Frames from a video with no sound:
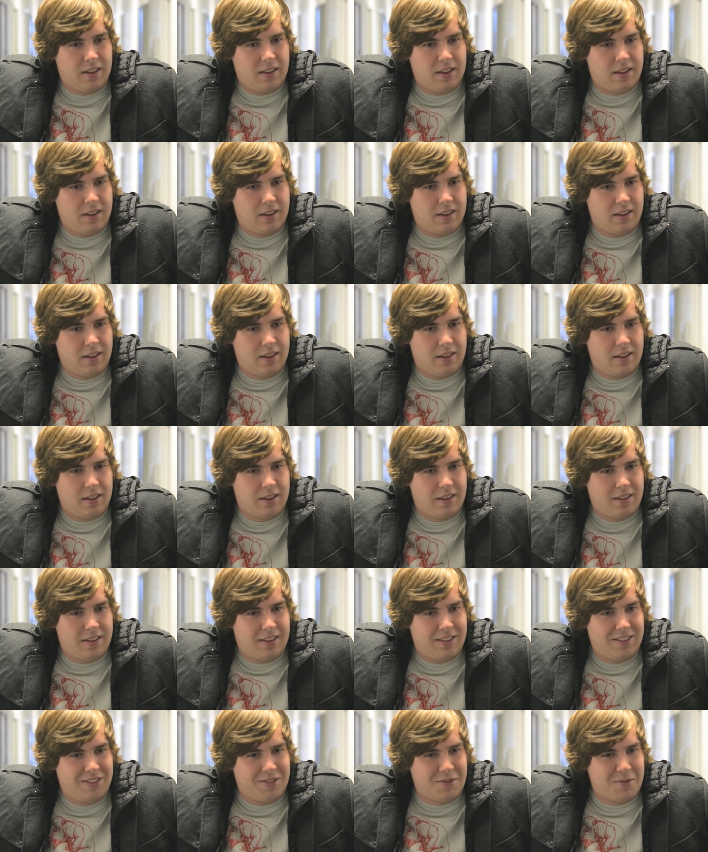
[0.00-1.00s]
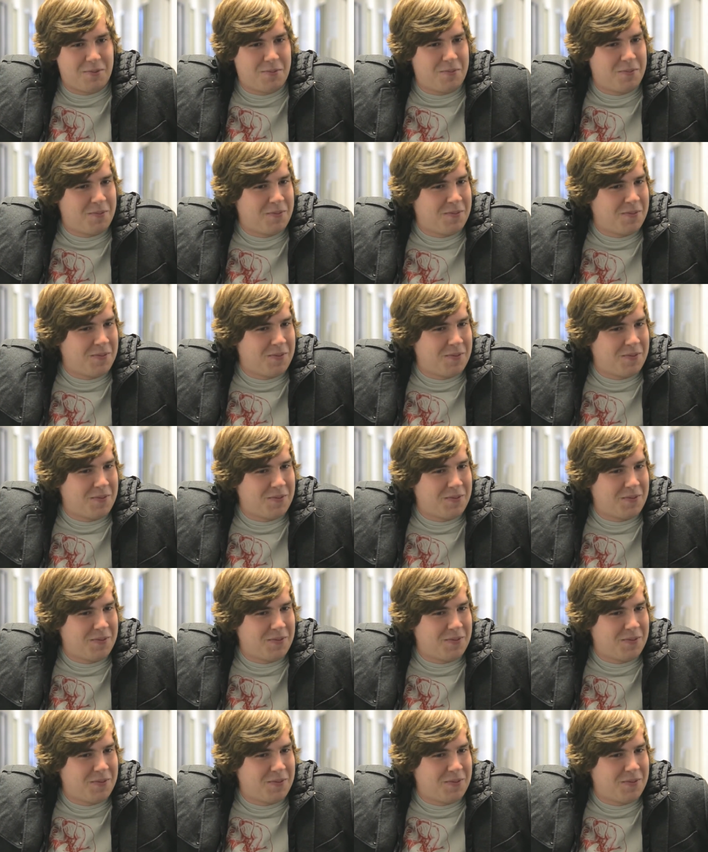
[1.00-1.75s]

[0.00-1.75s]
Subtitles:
Nothing is said.